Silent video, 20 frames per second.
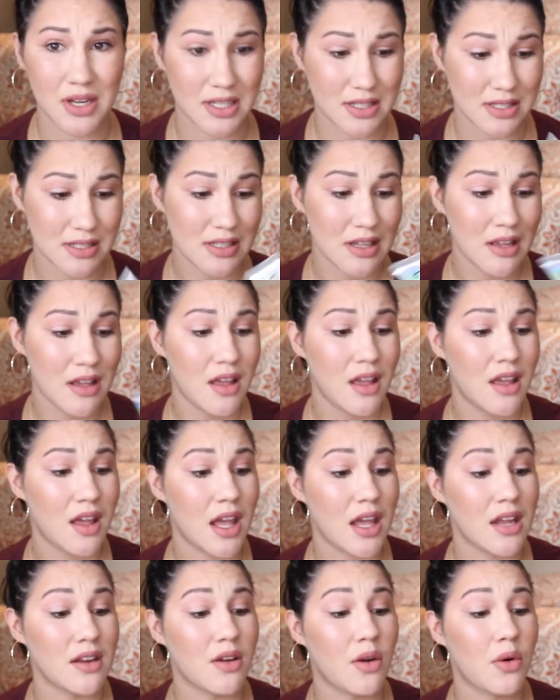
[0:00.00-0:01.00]
It's
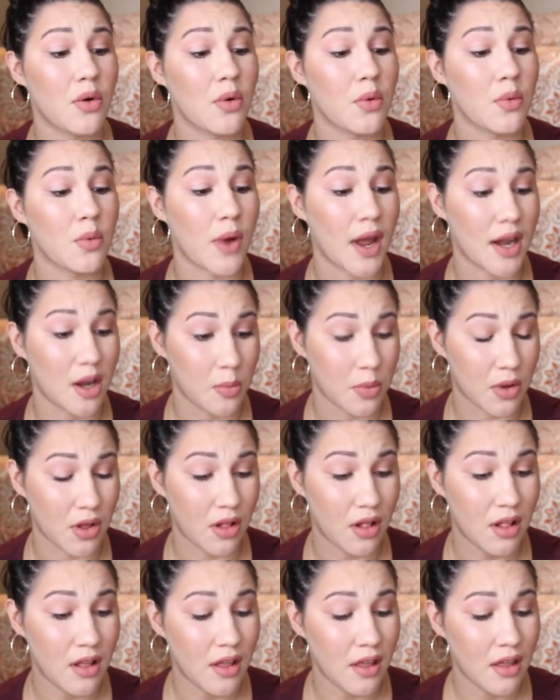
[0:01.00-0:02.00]

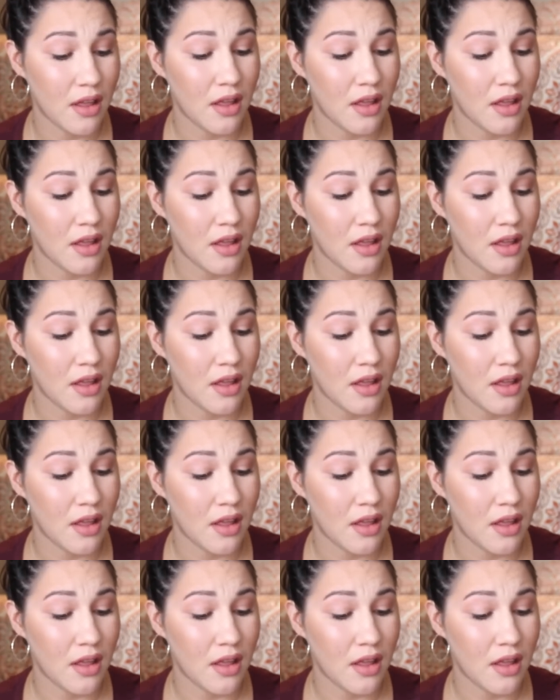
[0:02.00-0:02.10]
incredible.